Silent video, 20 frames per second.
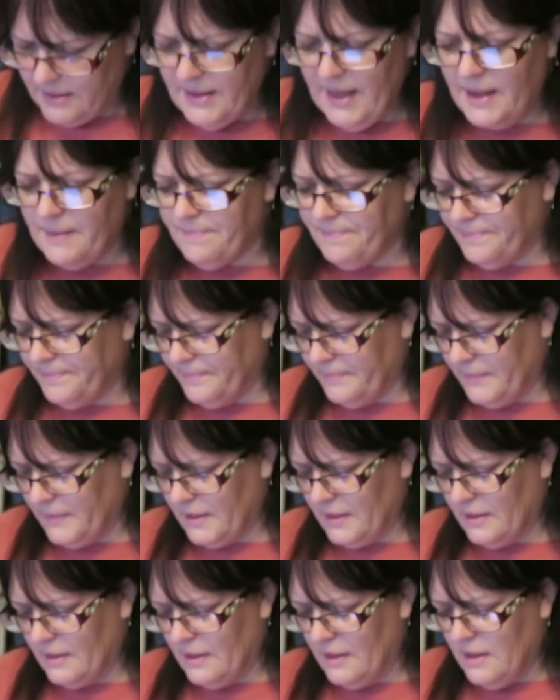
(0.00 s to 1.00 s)
Yeah.
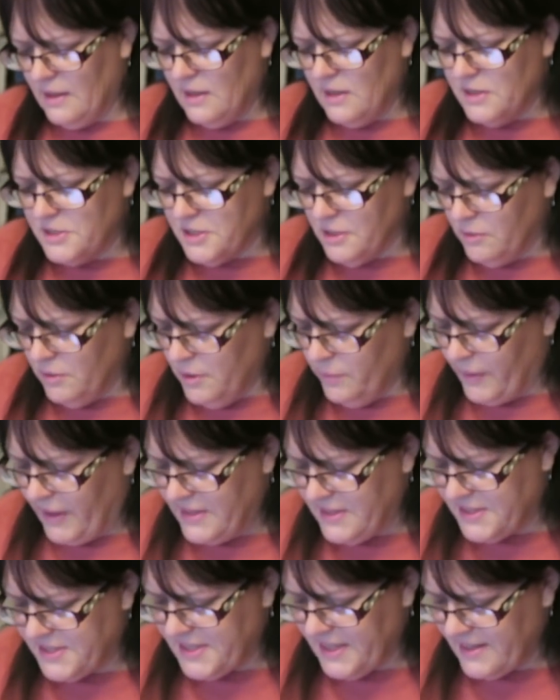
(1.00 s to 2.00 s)
So on the
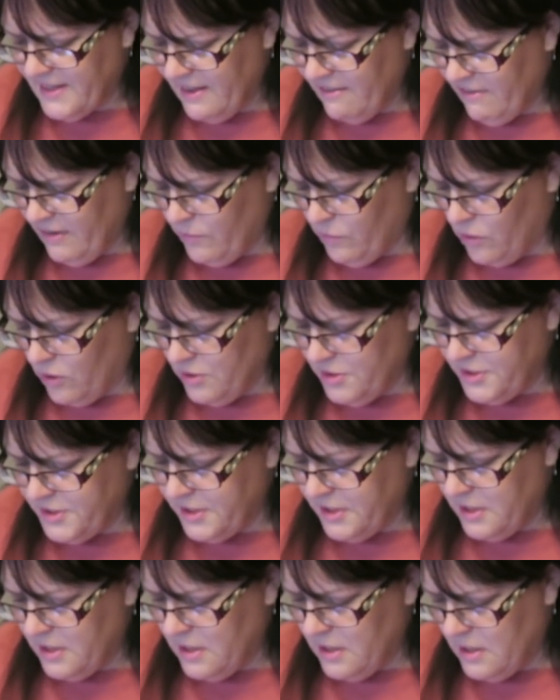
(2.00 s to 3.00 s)
Wednesday, there I
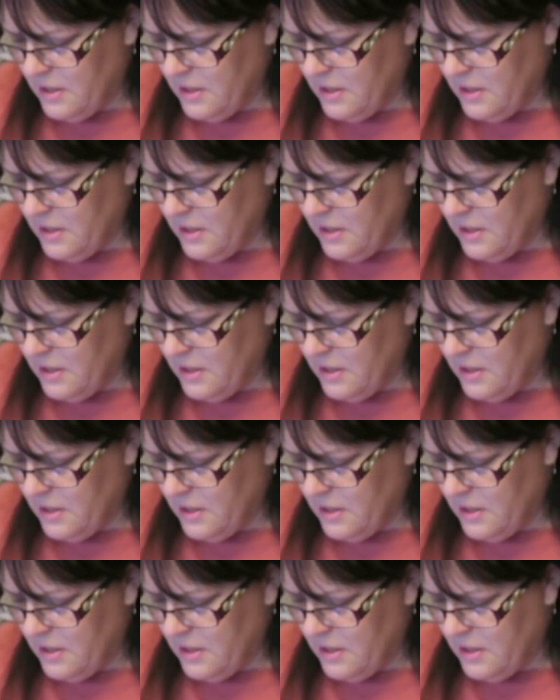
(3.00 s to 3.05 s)
was,